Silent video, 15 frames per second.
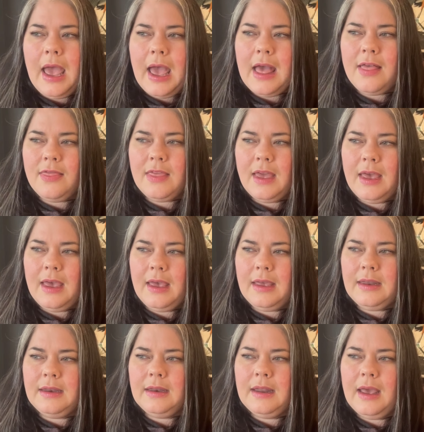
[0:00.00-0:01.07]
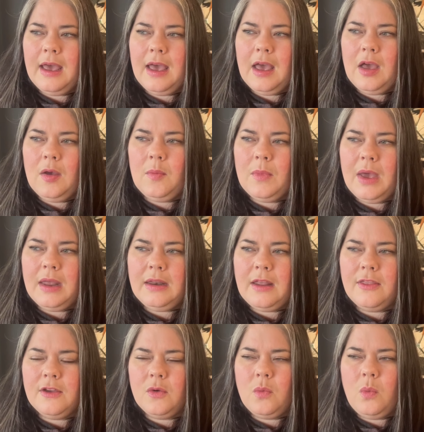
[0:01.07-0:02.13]
And then
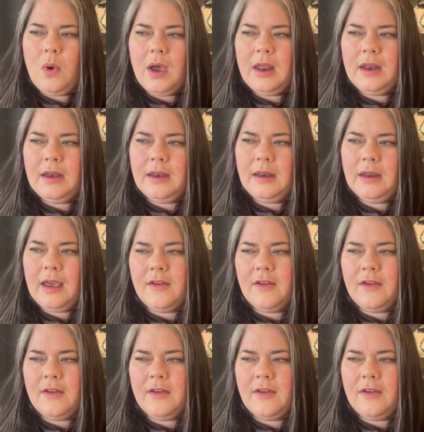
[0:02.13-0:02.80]
another one,